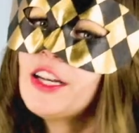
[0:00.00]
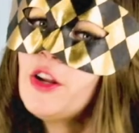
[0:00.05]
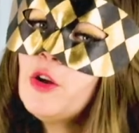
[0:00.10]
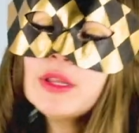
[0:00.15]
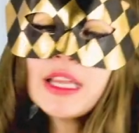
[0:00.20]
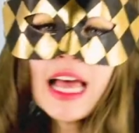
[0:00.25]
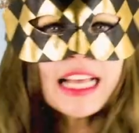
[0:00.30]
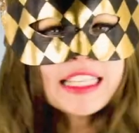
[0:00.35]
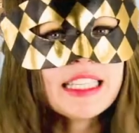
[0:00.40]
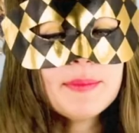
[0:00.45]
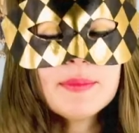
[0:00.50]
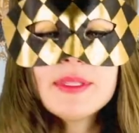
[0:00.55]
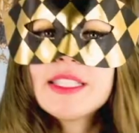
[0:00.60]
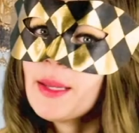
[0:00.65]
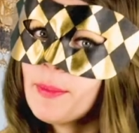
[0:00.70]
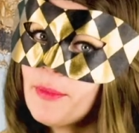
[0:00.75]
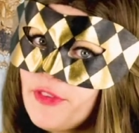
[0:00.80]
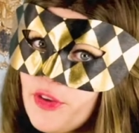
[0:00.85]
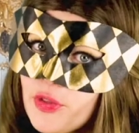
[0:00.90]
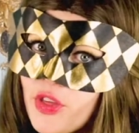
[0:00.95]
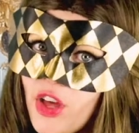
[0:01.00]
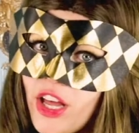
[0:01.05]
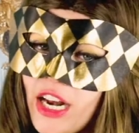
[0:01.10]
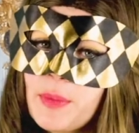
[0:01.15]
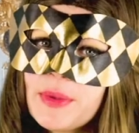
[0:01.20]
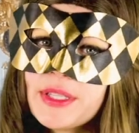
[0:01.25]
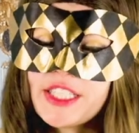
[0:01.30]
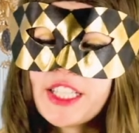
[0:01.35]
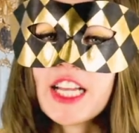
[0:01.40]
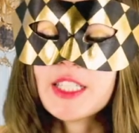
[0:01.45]
I know last time some of you thought
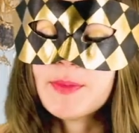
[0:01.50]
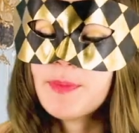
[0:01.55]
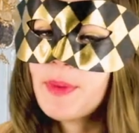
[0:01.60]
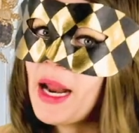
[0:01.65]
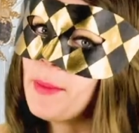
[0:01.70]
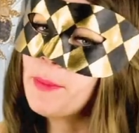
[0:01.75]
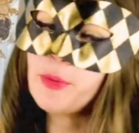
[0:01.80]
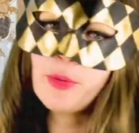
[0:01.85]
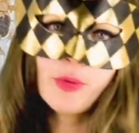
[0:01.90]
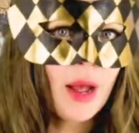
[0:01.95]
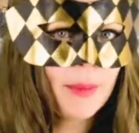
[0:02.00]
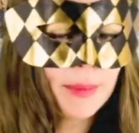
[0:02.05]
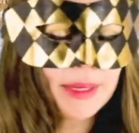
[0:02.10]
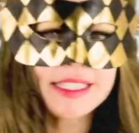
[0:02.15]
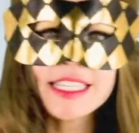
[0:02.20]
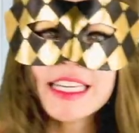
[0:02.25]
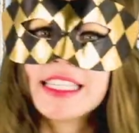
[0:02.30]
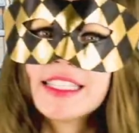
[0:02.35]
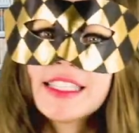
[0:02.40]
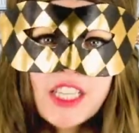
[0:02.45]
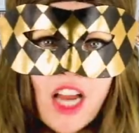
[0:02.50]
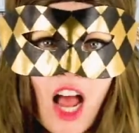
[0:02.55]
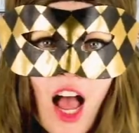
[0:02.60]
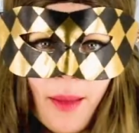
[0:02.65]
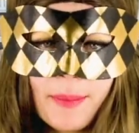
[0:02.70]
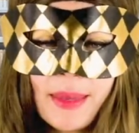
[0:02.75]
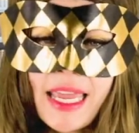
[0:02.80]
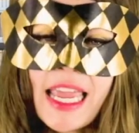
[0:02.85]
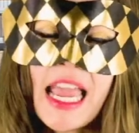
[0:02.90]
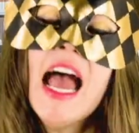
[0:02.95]
I was sus, but I promise it's
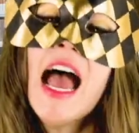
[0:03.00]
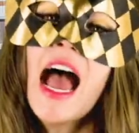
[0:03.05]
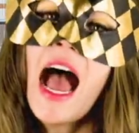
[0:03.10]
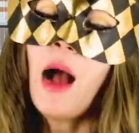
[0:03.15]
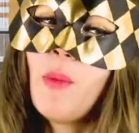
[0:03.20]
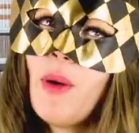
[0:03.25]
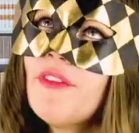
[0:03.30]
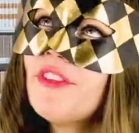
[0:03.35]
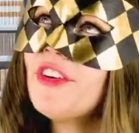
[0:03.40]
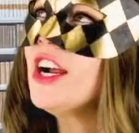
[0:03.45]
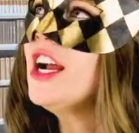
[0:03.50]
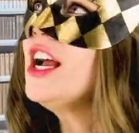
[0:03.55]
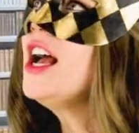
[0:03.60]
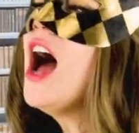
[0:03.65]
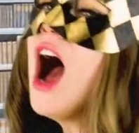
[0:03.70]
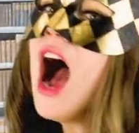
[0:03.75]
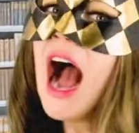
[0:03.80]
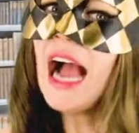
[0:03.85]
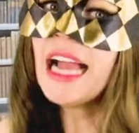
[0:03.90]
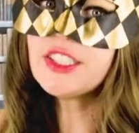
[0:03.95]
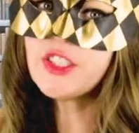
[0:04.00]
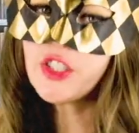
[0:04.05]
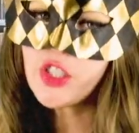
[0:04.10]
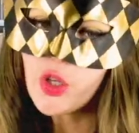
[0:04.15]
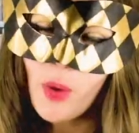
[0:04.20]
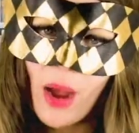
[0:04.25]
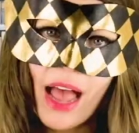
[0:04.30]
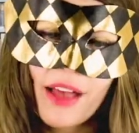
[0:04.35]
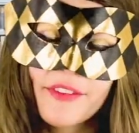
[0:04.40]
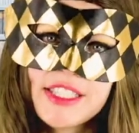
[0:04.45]
not me. However, I
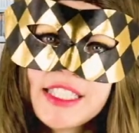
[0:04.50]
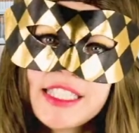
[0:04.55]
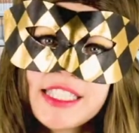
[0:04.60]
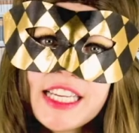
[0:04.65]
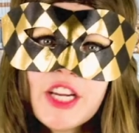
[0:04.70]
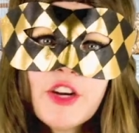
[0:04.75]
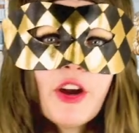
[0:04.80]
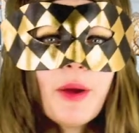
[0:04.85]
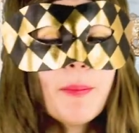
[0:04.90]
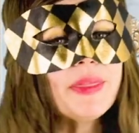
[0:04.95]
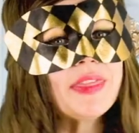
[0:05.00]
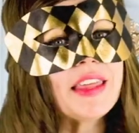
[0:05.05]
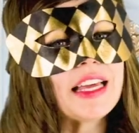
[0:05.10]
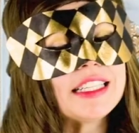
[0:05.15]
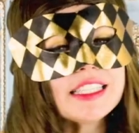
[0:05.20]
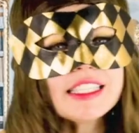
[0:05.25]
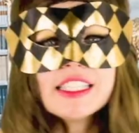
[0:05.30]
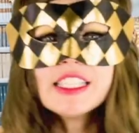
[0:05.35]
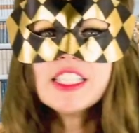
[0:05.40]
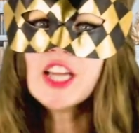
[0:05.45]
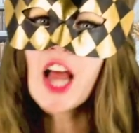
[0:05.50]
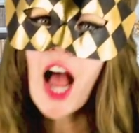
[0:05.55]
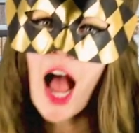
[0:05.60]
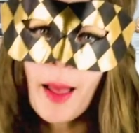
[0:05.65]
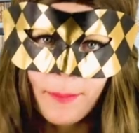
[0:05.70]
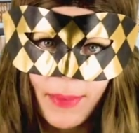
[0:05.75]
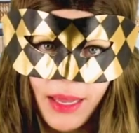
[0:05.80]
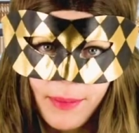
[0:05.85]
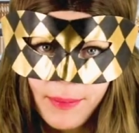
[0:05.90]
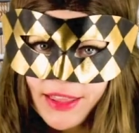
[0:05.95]
do have a secret, but that does
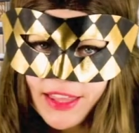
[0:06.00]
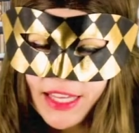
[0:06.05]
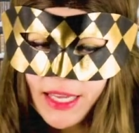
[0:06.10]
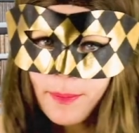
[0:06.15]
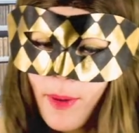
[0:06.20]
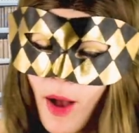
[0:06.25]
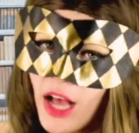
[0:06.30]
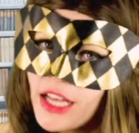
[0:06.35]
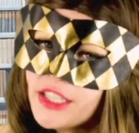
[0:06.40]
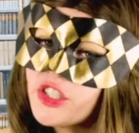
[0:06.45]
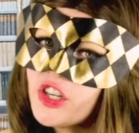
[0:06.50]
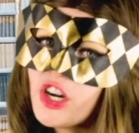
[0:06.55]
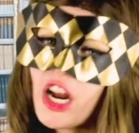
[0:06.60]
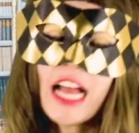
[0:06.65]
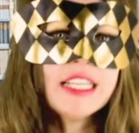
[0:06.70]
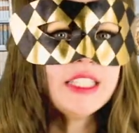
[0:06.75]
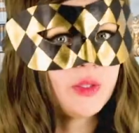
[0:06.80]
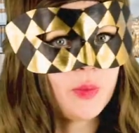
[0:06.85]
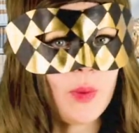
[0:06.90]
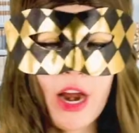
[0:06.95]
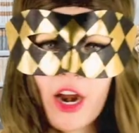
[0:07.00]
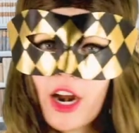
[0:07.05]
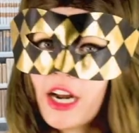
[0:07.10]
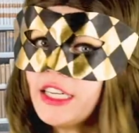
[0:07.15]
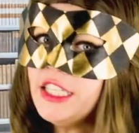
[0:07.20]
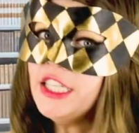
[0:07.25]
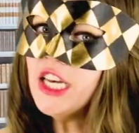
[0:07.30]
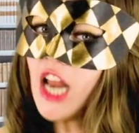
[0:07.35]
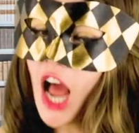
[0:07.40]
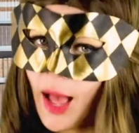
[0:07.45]
not make me the imposter, I swear,
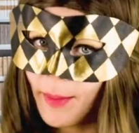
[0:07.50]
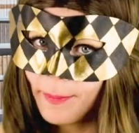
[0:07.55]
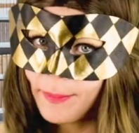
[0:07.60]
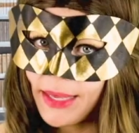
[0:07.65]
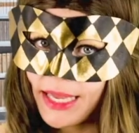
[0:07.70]
not